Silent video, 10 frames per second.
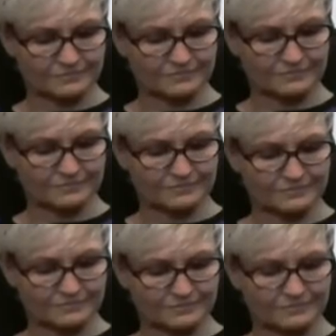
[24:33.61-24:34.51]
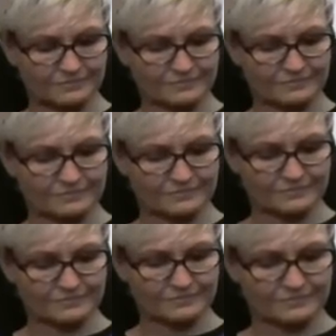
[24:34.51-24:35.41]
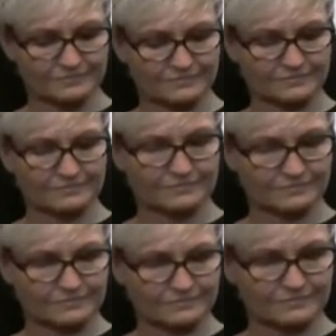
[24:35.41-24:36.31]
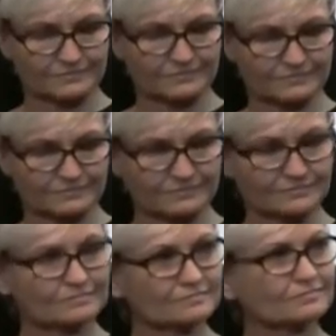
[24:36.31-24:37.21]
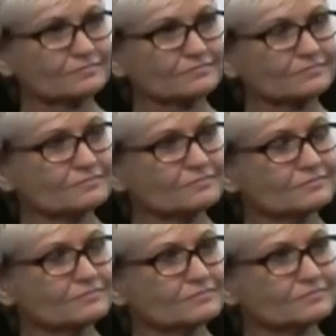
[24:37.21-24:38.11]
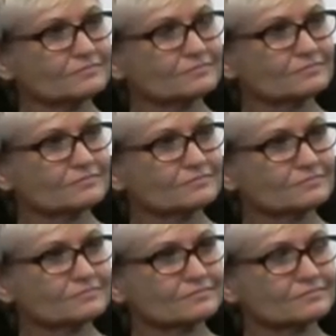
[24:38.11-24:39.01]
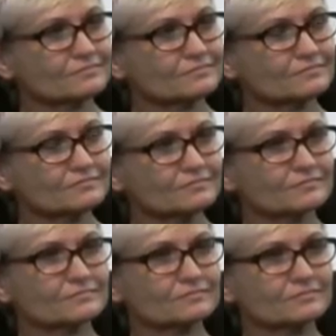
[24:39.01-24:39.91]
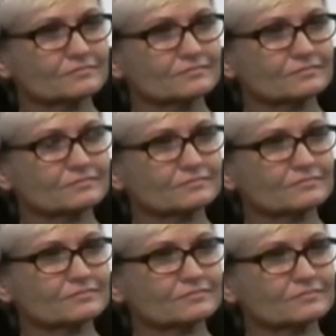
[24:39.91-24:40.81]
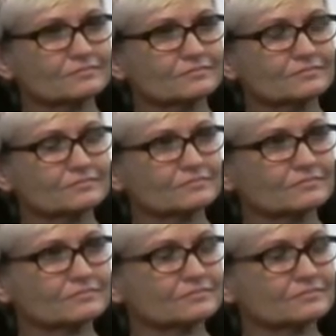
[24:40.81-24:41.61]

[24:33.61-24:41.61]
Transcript: This person isn't speaking.